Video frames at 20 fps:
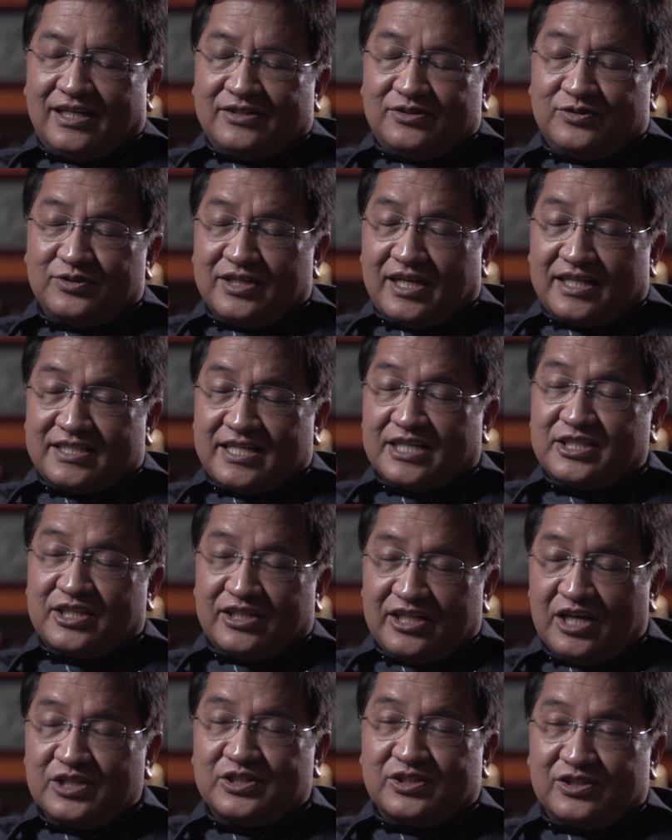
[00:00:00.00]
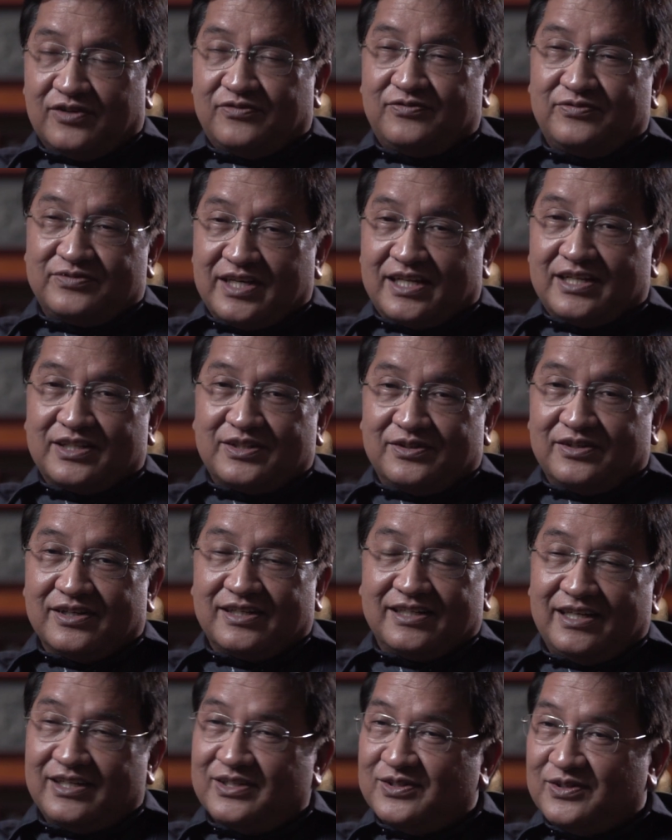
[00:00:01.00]
during the assassination of Senator
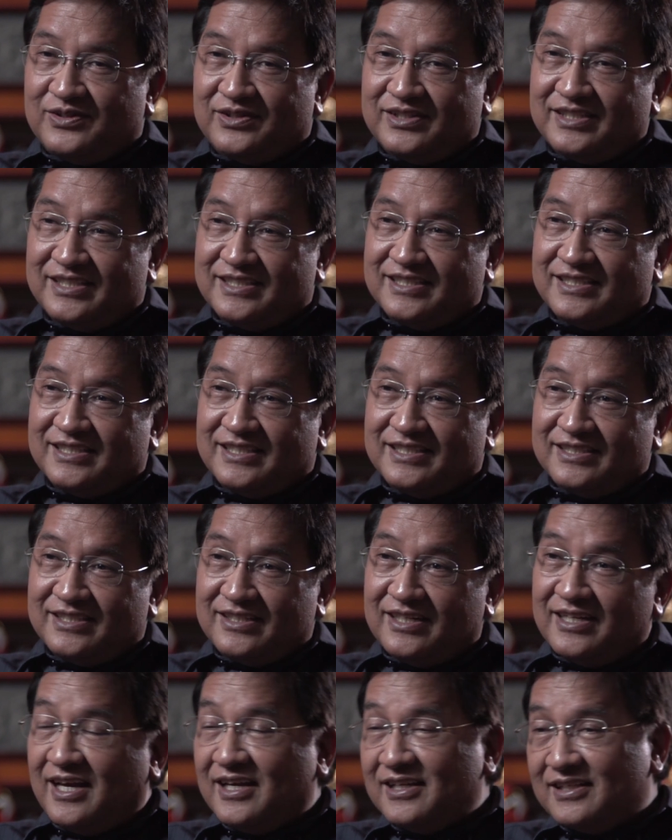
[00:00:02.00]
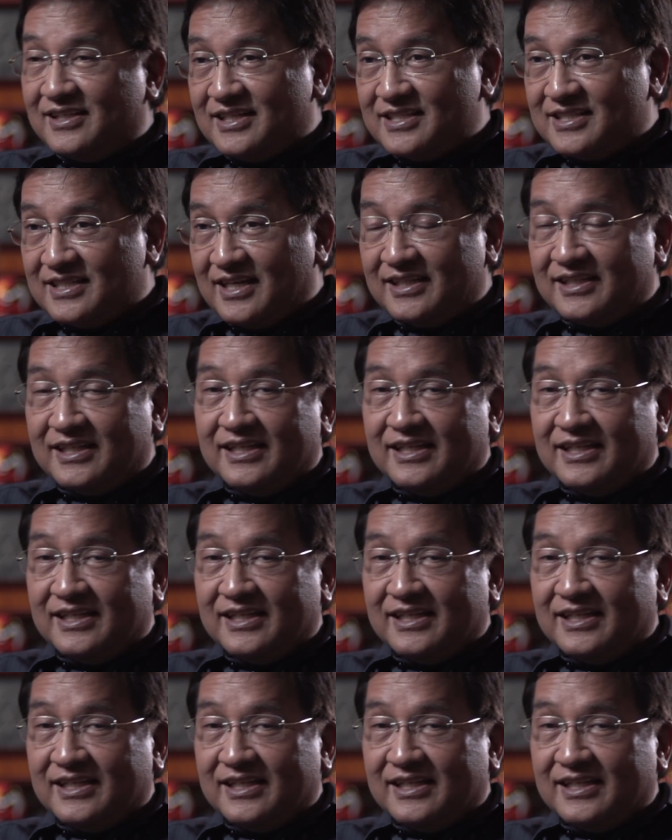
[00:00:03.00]
Aquino in the early 80s,